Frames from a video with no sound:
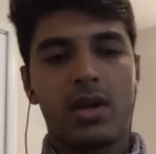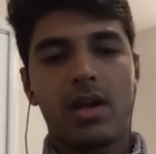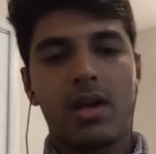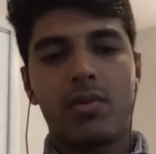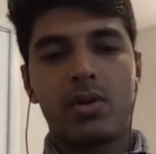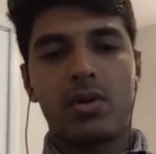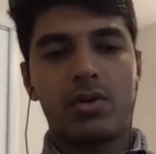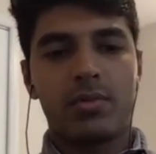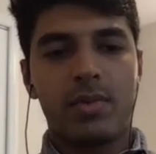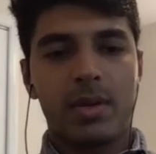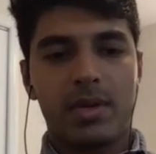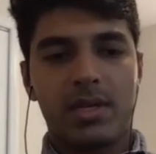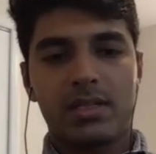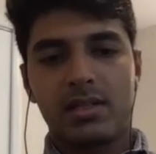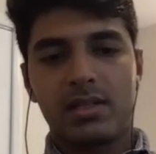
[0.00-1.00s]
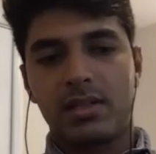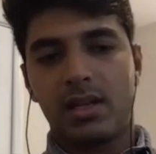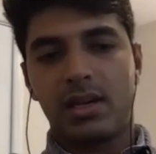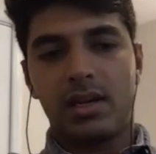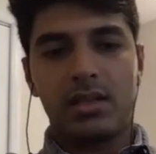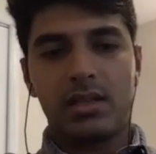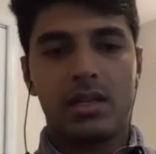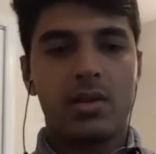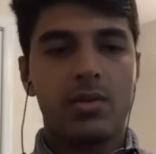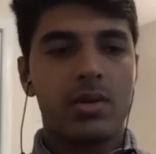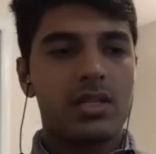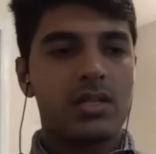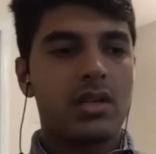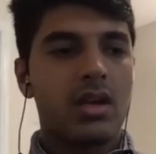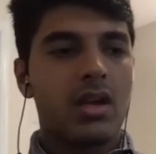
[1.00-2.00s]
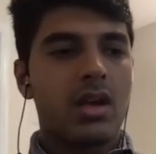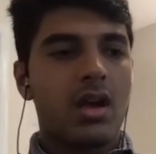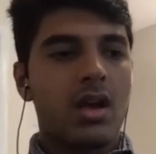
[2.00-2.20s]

okay, I want to do my master's degree in the US,